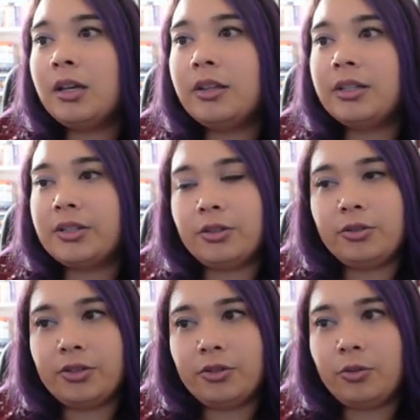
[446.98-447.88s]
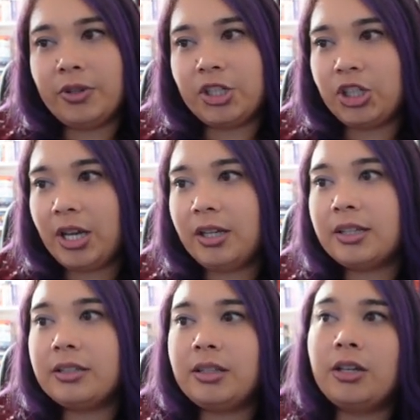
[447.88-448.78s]
This little circle with a check
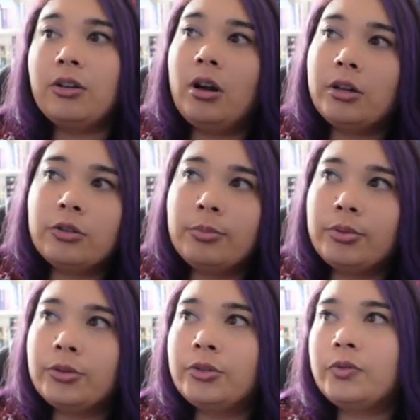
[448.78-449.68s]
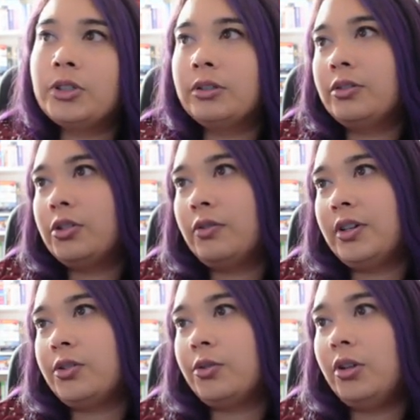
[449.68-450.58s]
is that you're auto-approved. So if I
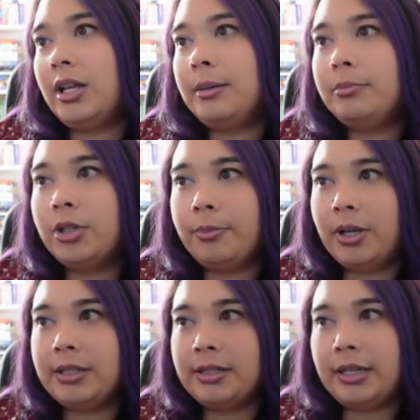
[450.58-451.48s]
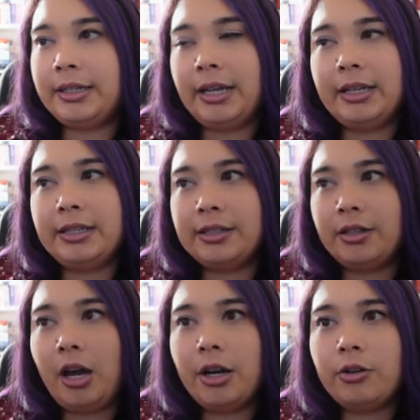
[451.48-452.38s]
scroll up, bookbuzz.net isn't
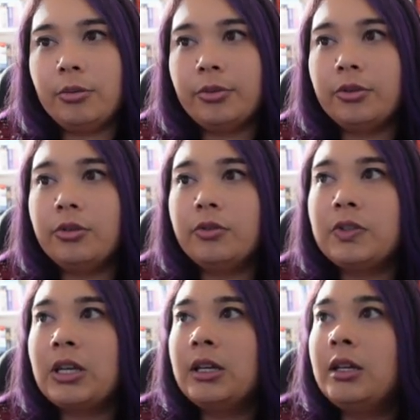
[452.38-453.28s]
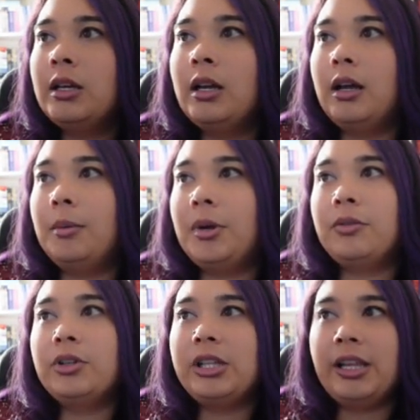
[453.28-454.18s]
auto-approved. I
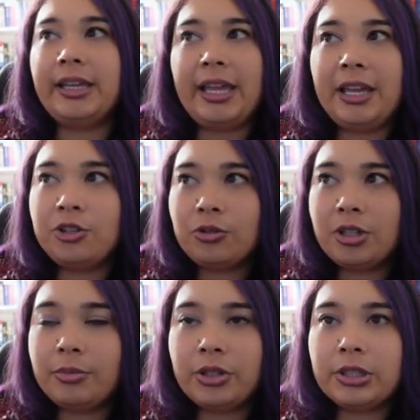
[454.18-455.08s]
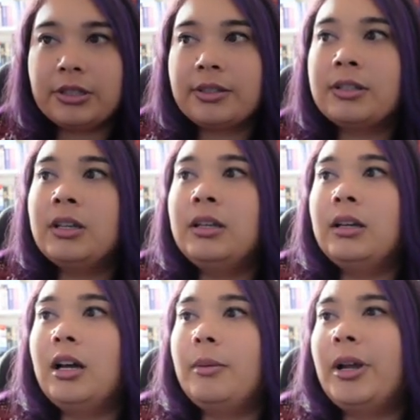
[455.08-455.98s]
really like Atria books.
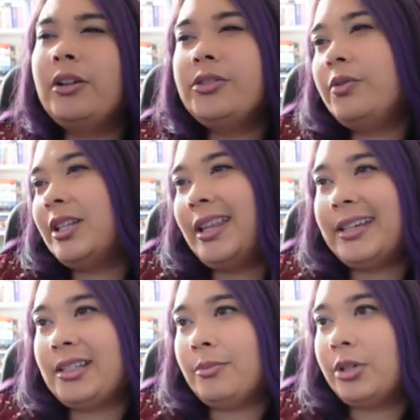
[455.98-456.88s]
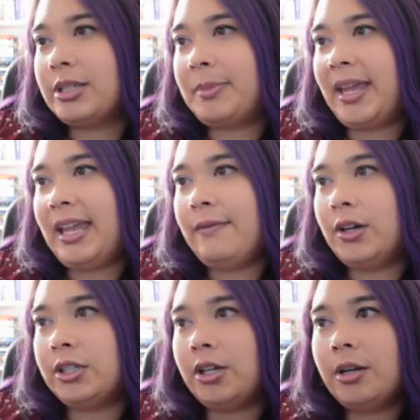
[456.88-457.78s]
I also really like some books by
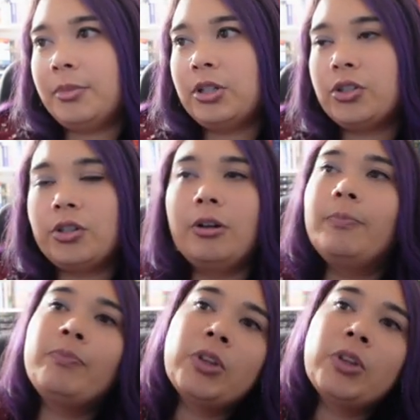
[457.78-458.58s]
Avon and Harper. So,